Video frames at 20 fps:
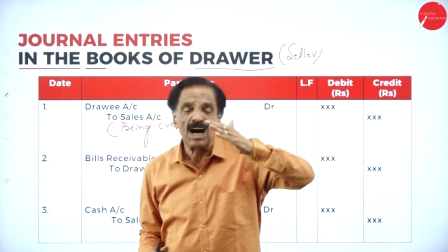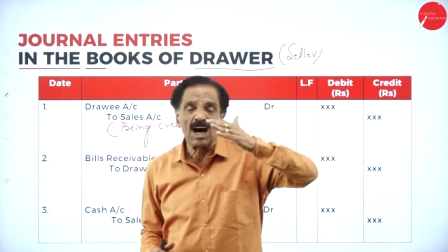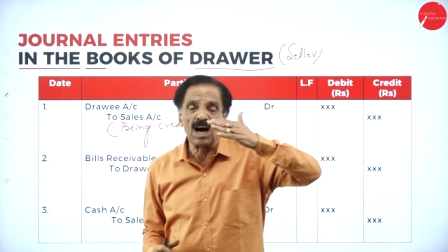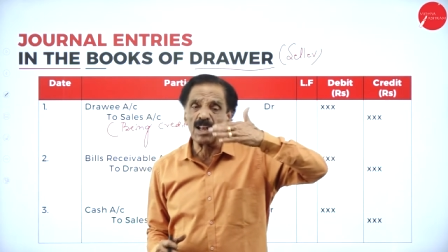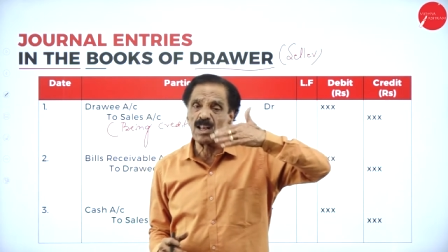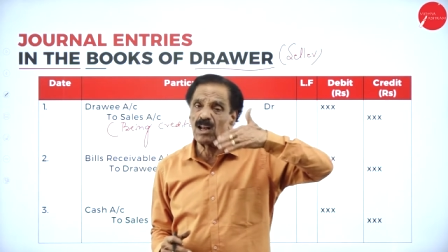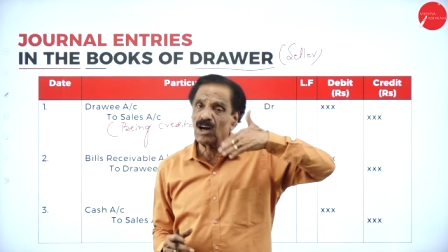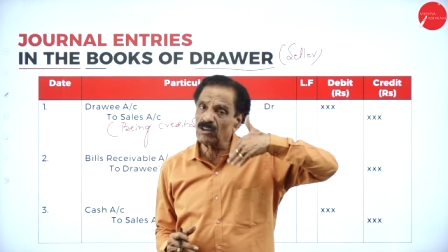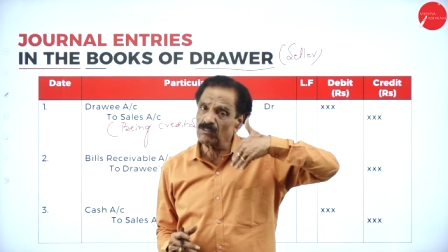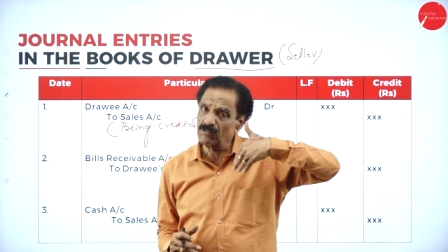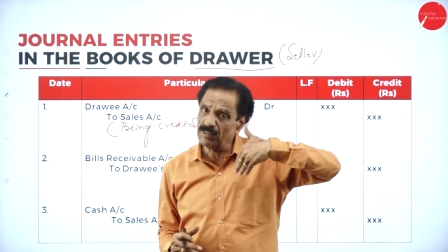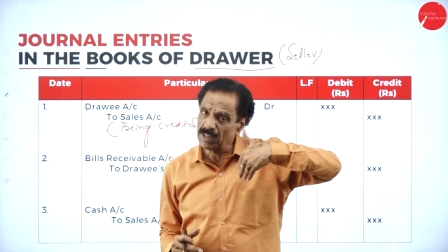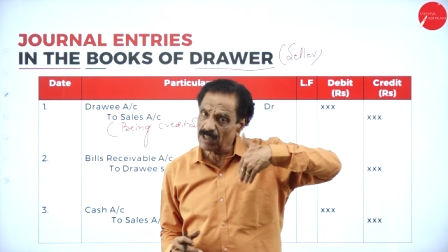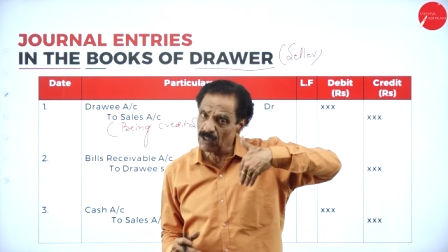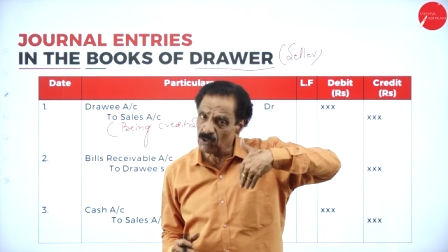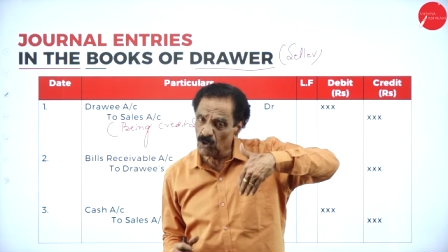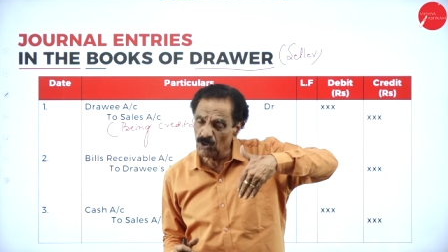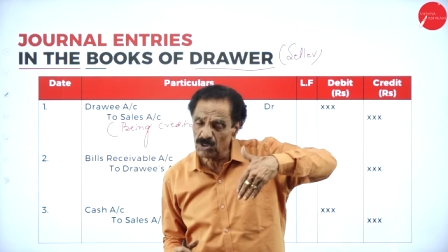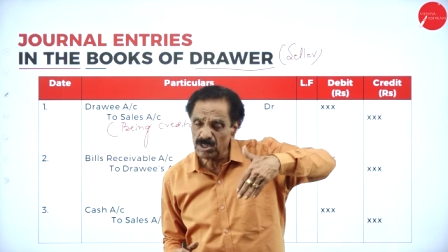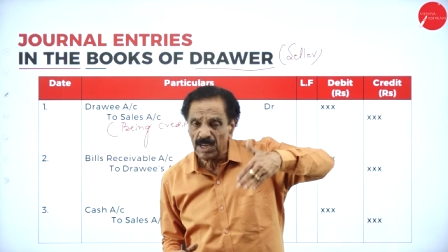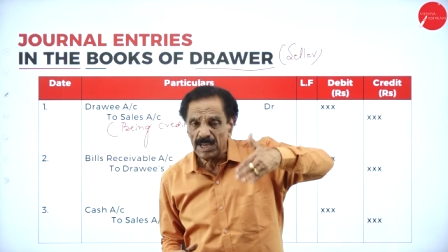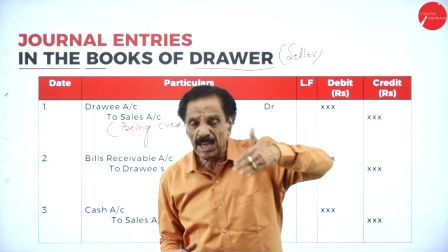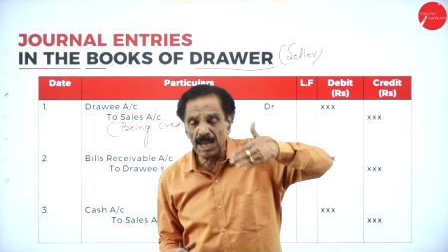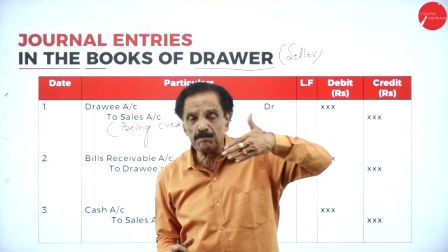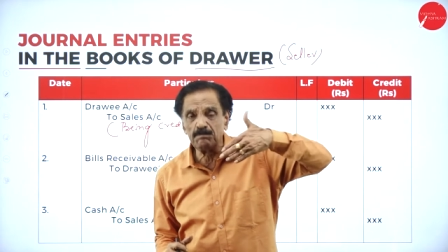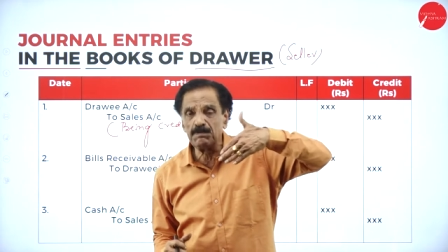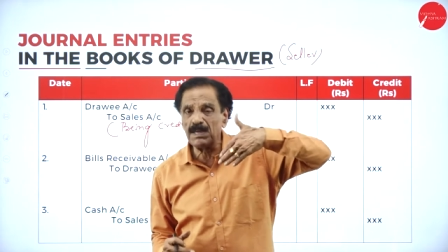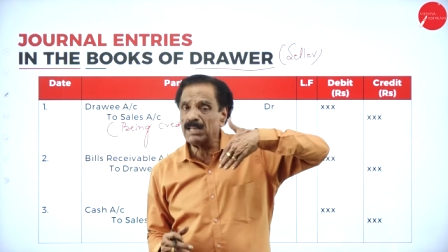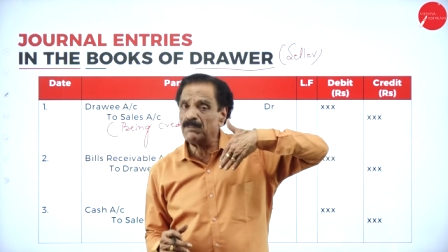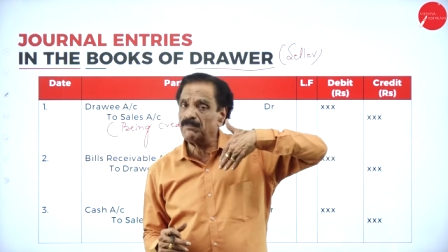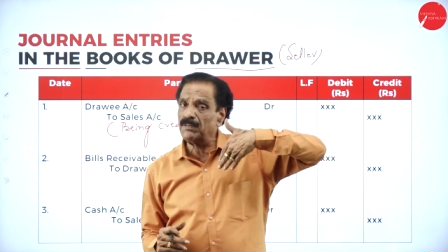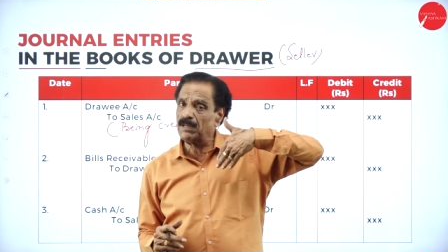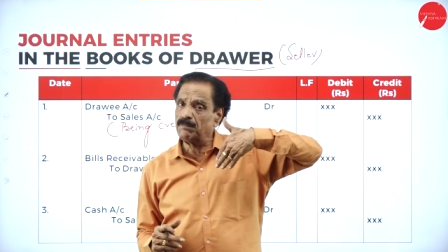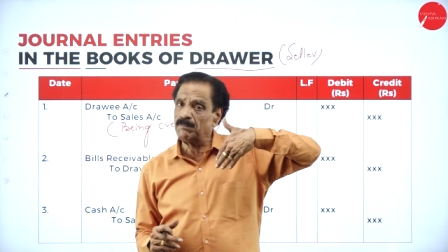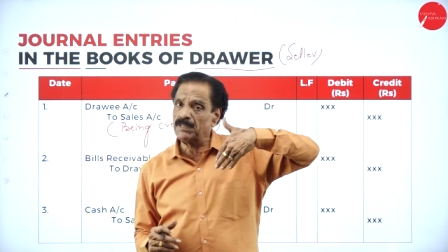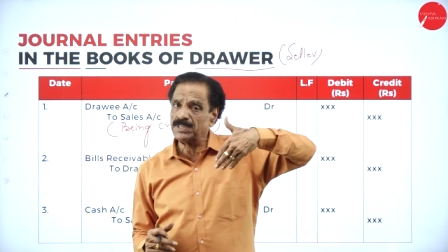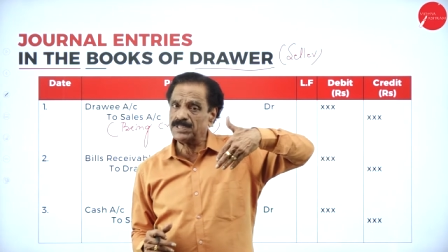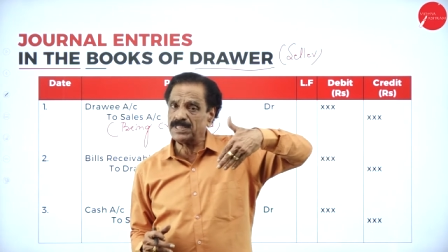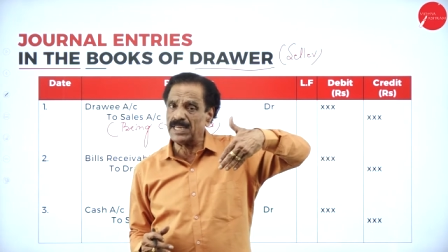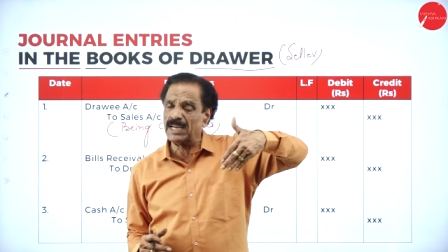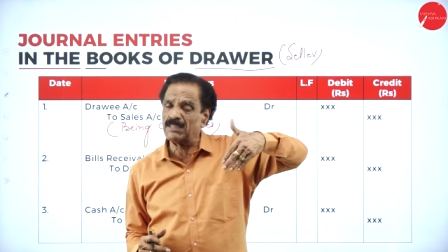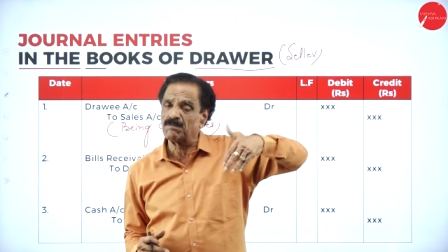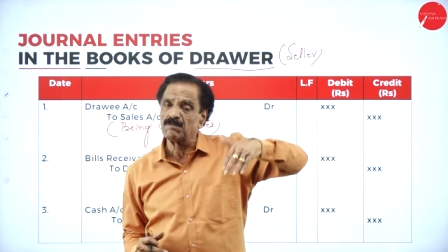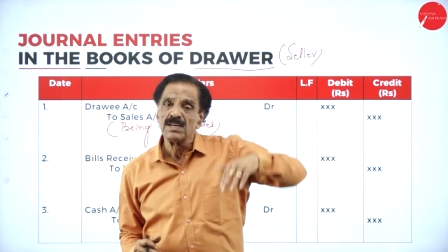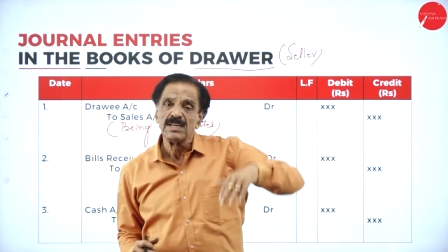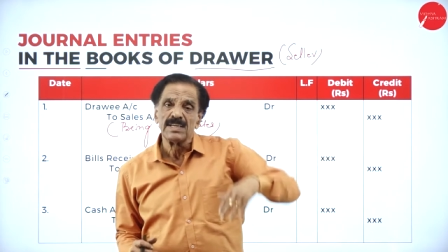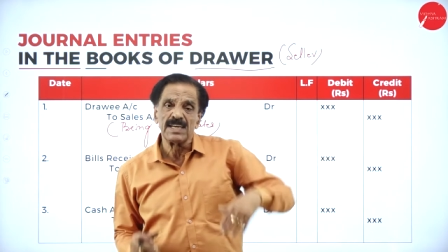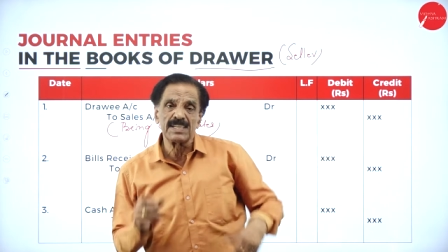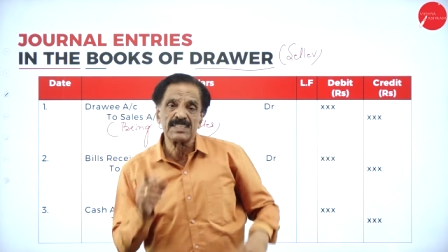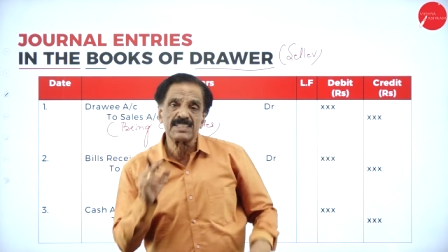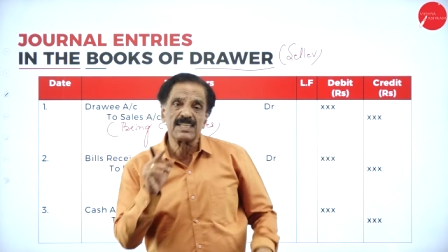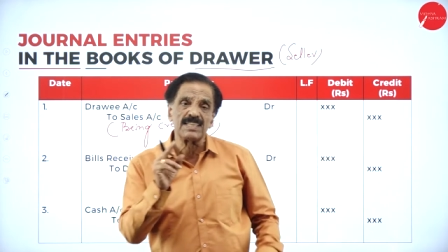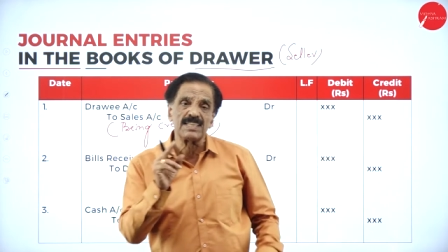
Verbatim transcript: along with the goods, a bill will be sent. It